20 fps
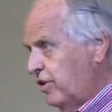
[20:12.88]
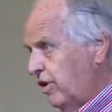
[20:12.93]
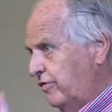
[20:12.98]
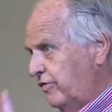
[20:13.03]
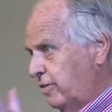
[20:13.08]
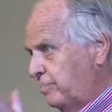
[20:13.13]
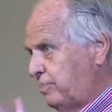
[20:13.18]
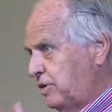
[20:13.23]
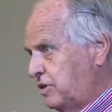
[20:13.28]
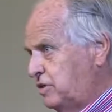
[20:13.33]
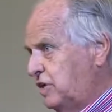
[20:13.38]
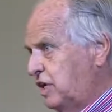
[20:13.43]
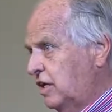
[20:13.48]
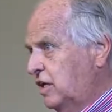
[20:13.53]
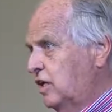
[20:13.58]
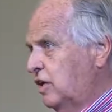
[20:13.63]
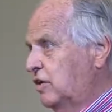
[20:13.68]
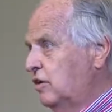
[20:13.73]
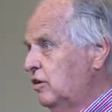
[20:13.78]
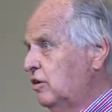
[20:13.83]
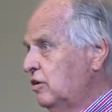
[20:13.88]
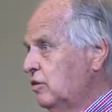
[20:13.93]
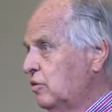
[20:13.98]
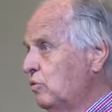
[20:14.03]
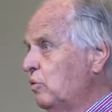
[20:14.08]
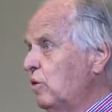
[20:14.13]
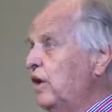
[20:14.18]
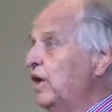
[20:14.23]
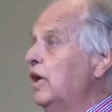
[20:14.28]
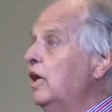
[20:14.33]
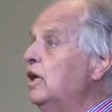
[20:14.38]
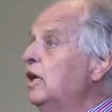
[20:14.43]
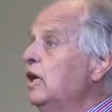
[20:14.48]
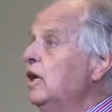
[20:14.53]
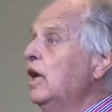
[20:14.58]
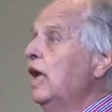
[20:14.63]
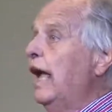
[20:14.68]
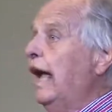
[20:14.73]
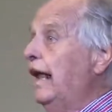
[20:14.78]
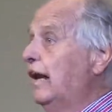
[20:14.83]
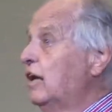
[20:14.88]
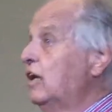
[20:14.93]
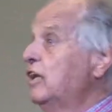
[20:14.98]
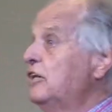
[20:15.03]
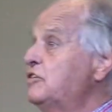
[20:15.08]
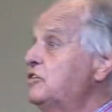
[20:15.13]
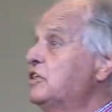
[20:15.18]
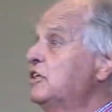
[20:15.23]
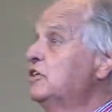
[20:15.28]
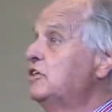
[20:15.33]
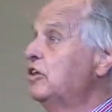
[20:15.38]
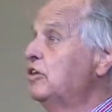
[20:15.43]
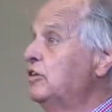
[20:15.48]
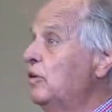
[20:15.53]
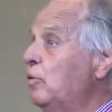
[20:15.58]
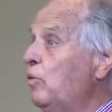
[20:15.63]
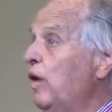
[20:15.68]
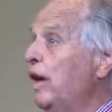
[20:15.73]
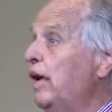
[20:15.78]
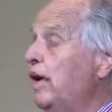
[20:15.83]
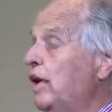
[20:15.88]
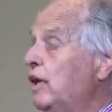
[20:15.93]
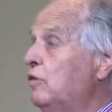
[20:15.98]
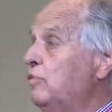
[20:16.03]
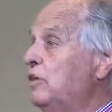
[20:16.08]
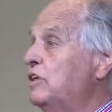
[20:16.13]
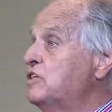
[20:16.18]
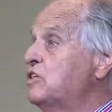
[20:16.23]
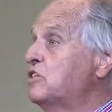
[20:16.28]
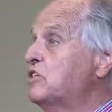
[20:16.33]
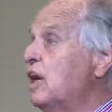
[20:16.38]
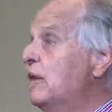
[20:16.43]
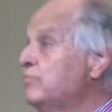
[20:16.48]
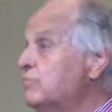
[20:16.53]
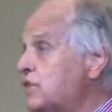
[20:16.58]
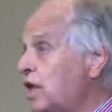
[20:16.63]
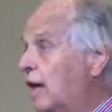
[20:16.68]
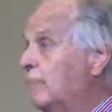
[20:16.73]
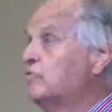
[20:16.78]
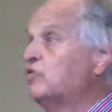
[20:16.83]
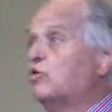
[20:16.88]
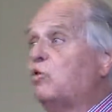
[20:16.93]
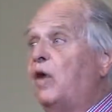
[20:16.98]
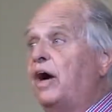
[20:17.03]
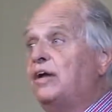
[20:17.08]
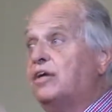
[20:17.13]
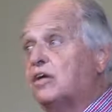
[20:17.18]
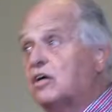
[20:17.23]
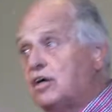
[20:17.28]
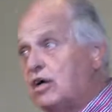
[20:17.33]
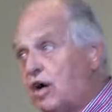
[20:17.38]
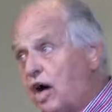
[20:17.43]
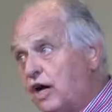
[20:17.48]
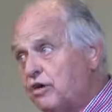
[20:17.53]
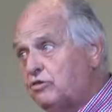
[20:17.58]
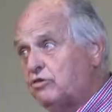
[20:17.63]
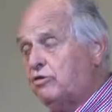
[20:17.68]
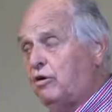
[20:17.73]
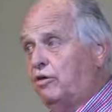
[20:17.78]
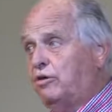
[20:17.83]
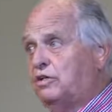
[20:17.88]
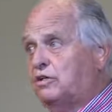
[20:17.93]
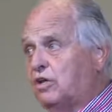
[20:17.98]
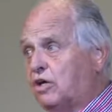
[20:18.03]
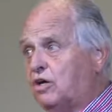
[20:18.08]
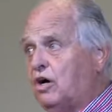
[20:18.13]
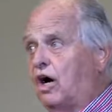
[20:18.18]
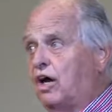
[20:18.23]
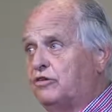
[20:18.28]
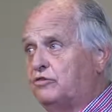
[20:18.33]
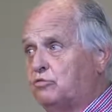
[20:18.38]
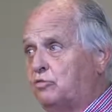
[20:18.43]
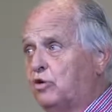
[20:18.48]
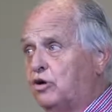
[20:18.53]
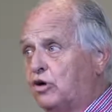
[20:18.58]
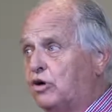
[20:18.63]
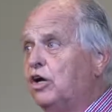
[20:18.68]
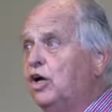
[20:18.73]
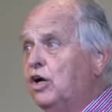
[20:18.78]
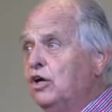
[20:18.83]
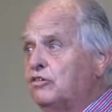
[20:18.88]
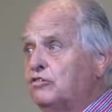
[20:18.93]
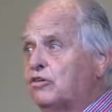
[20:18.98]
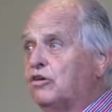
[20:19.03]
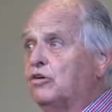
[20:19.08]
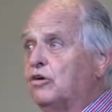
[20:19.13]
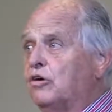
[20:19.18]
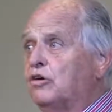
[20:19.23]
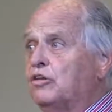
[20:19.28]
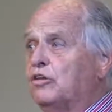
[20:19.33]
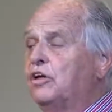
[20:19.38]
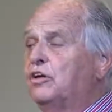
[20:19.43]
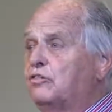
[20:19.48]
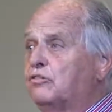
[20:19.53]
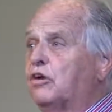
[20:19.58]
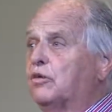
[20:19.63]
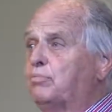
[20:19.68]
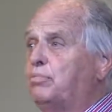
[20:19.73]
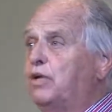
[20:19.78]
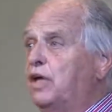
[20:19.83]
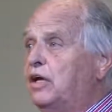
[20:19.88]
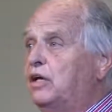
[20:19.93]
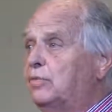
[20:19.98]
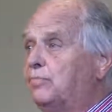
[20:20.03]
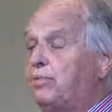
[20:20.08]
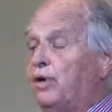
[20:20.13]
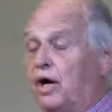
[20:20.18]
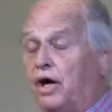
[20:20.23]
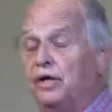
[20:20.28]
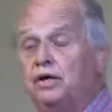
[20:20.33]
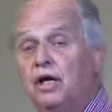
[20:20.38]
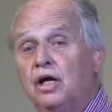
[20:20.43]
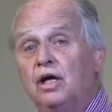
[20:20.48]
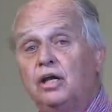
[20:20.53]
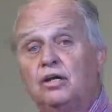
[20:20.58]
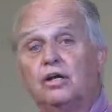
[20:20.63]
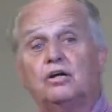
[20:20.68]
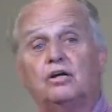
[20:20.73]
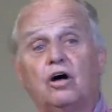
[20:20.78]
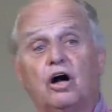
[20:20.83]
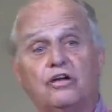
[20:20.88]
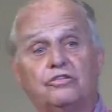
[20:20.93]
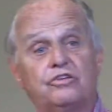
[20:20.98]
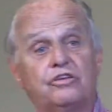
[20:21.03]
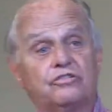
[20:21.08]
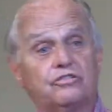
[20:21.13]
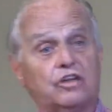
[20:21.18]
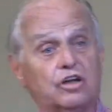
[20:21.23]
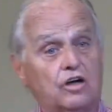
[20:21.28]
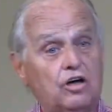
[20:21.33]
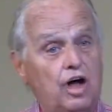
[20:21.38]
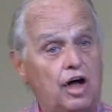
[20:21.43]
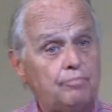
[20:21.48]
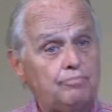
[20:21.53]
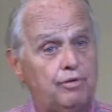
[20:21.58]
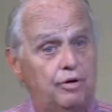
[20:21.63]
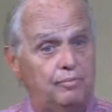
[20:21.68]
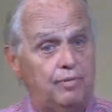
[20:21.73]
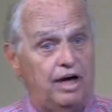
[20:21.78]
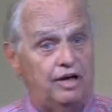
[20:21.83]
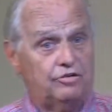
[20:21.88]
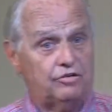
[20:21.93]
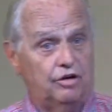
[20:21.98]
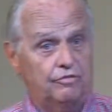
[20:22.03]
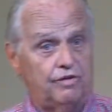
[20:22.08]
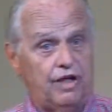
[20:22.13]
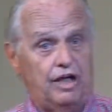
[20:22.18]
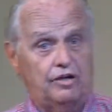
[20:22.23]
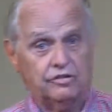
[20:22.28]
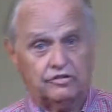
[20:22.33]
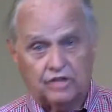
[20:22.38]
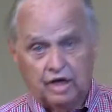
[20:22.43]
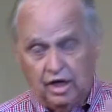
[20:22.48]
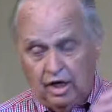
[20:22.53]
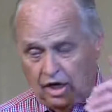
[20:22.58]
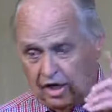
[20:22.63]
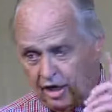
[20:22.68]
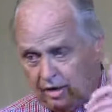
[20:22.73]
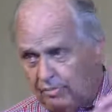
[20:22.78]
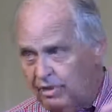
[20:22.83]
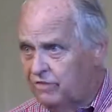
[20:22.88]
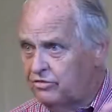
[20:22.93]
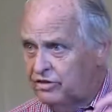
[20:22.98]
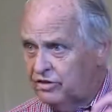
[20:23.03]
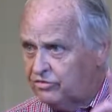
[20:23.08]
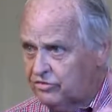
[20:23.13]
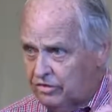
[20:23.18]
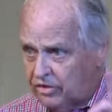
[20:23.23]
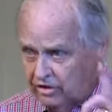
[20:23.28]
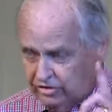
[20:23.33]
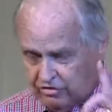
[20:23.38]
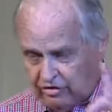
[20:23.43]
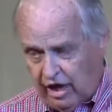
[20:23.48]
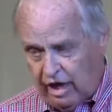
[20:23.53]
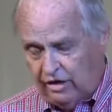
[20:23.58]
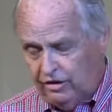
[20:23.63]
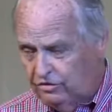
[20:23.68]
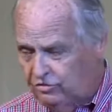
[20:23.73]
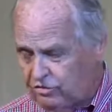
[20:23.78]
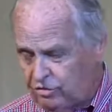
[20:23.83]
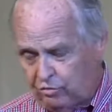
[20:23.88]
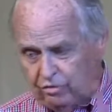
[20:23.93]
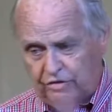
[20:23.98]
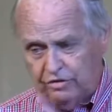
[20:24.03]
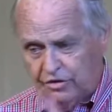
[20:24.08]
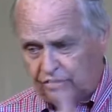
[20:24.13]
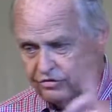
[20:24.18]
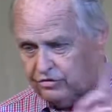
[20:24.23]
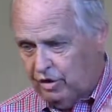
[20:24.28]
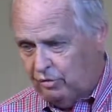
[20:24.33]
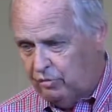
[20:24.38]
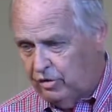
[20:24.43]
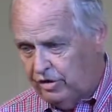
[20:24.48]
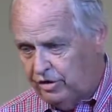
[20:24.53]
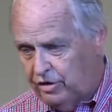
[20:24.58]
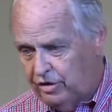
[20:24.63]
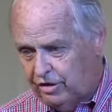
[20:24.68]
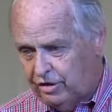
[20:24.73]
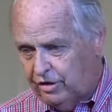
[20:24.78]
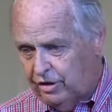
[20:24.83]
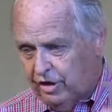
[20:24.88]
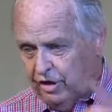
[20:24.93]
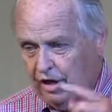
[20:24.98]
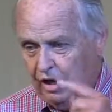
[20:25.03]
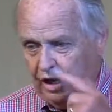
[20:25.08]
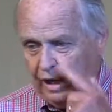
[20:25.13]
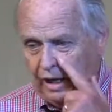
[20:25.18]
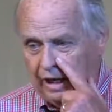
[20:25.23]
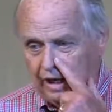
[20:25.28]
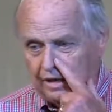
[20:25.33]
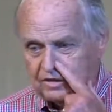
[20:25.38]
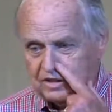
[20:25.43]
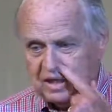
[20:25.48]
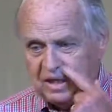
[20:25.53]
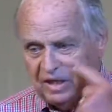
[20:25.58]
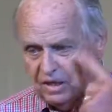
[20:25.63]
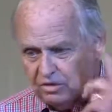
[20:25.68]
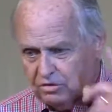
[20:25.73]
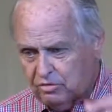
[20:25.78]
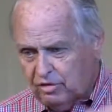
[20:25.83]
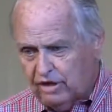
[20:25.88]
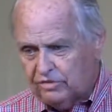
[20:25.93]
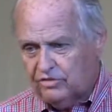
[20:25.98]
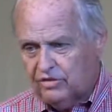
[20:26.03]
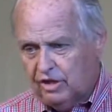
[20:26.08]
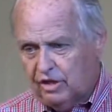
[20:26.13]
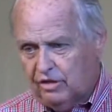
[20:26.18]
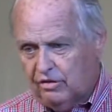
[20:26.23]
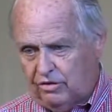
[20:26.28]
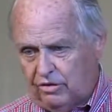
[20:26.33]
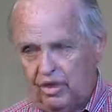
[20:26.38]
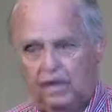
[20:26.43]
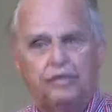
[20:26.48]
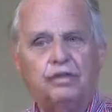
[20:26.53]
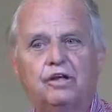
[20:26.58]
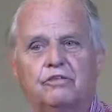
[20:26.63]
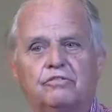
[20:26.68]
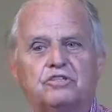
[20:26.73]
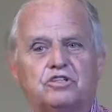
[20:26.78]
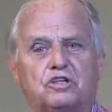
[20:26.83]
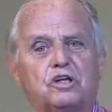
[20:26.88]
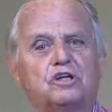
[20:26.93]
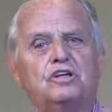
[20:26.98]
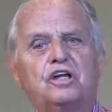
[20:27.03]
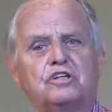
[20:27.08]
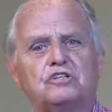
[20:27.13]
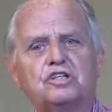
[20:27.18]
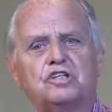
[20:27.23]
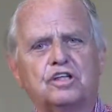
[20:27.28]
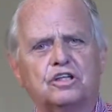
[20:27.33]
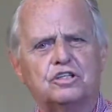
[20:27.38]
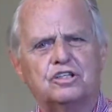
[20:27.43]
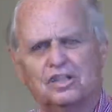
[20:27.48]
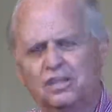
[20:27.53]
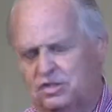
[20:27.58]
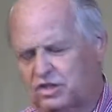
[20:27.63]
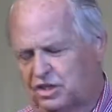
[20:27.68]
of a particular way and listen to the way in which sometimes, quite contrary to God's word, certain things are played upon that cause us to compromise our values. Let me just challenge you with this. I want you to... It's an interesting thing that statistics